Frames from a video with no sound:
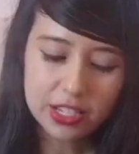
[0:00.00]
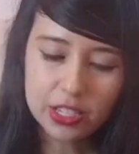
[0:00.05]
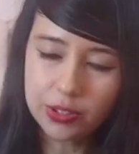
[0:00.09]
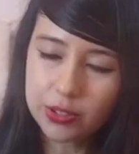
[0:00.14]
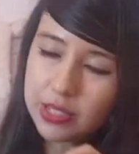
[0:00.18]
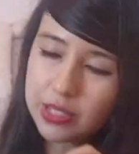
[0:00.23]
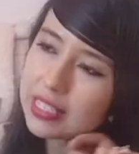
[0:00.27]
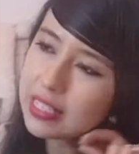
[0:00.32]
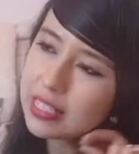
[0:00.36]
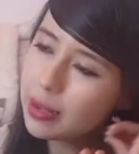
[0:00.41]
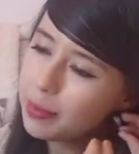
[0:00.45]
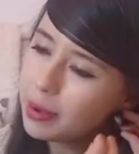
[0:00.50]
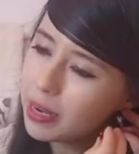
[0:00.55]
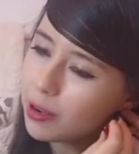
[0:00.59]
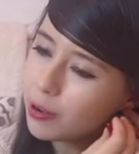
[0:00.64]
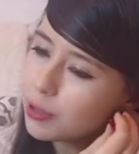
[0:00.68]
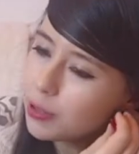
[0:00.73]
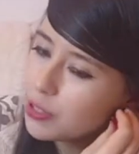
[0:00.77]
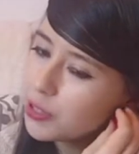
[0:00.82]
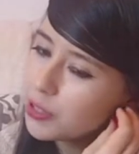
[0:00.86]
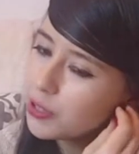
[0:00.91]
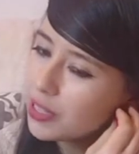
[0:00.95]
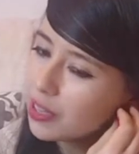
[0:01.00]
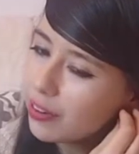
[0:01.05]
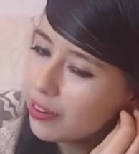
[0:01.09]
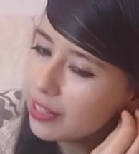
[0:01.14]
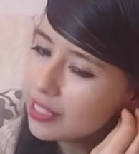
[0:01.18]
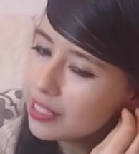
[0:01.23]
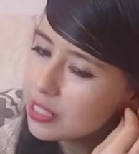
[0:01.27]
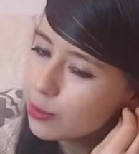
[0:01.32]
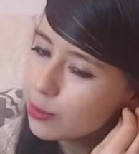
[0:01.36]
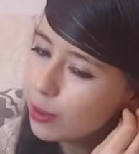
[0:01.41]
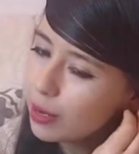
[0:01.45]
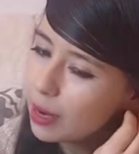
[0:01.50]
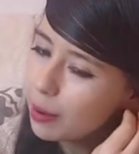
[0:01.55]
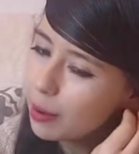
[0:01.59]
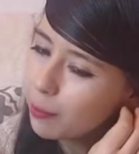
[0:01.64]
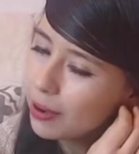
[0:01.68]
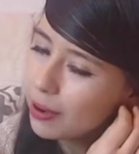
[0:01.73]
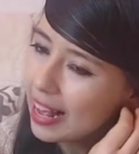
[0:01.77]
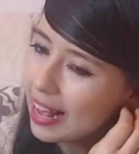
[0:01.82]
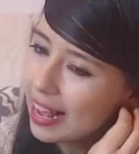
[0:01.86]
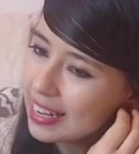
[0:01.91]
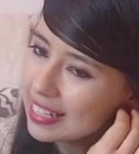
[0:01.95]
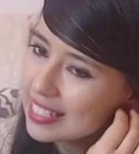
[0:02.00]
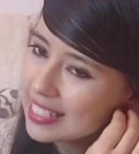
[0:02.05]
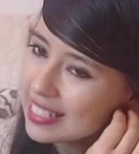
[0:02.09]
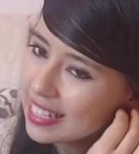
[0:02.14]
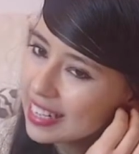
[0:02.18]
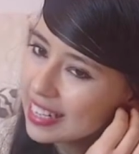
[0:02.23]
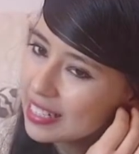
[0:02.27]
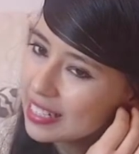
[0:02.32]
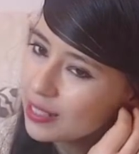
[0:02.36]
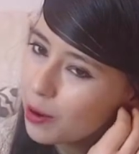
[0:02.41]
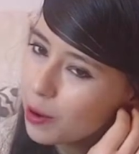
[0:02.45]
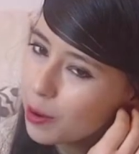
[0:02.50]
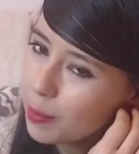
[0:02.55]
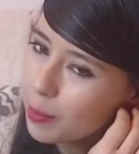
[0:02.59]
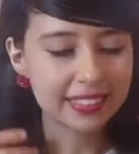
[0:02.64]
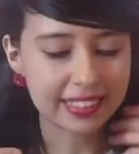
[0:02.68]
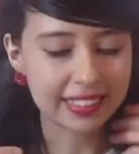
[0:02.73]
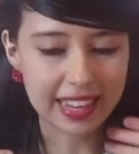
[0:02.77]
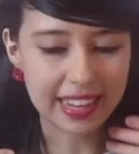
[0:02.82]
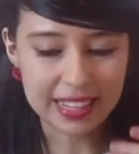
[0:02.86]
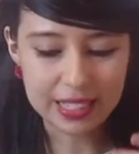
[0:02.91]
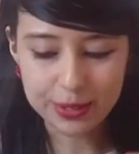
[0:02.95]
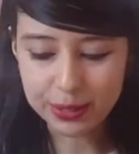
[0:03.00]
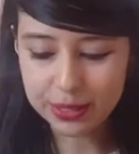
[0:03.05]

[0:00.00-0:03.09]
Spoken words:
these are my go-to earrings when I'm relaxing at home. That's what they